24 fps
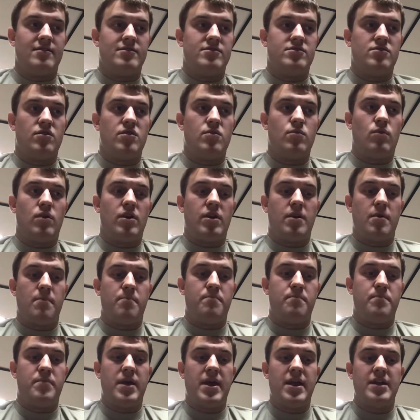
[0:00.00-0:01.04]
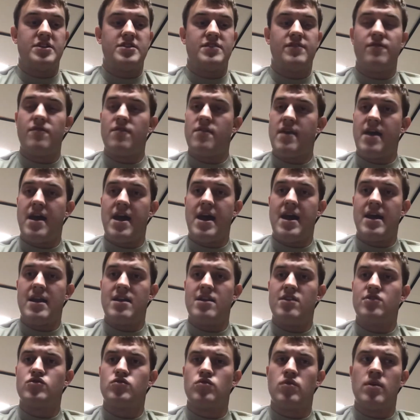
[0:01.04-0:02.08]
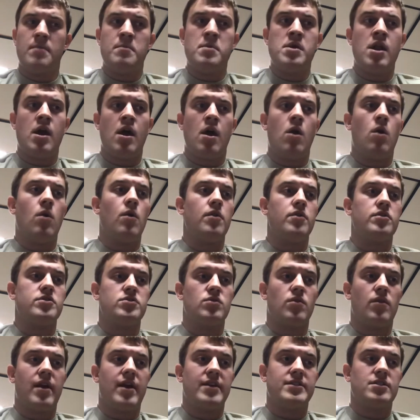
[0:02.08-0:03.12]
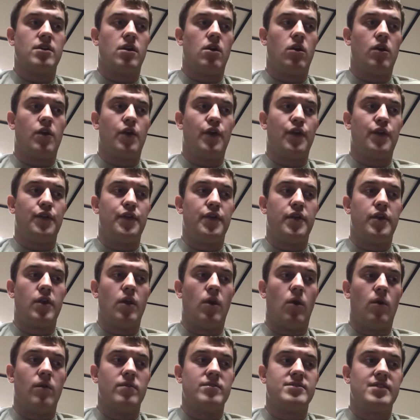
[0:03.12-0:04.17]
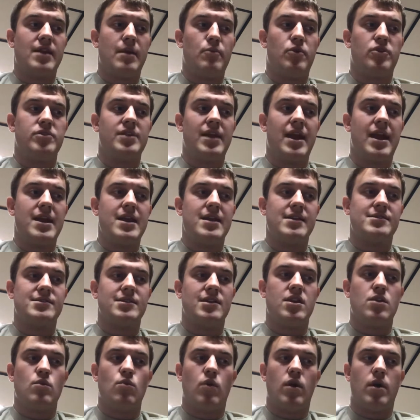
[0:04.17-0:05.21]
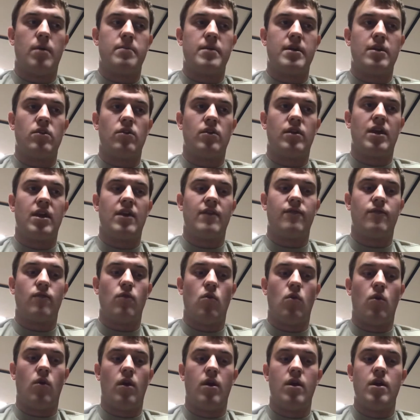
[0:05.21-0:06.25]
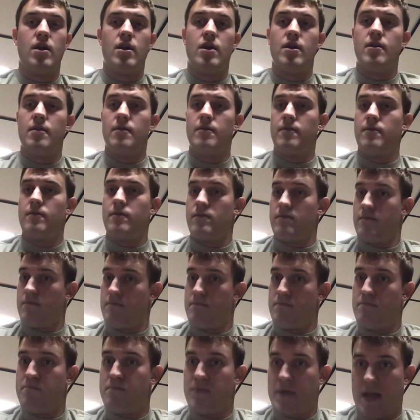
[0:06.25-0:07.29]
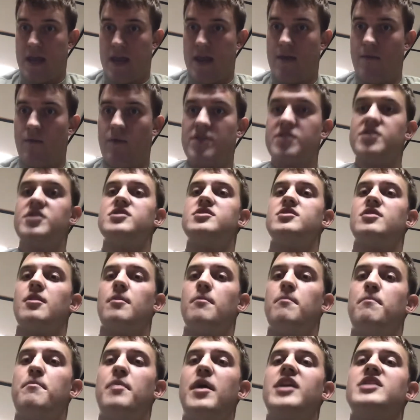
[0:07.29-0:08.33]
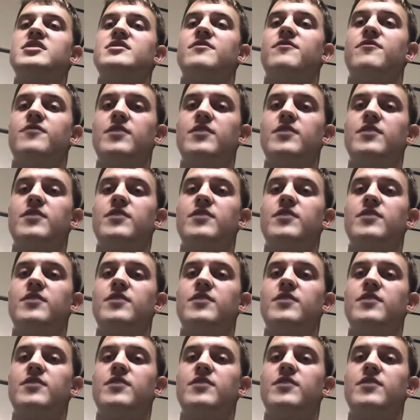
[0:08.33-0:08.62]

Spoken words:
So you want to pitch for that, trim it out, so that's all good to go. Simultaneously, you want to be looking for B, which is the best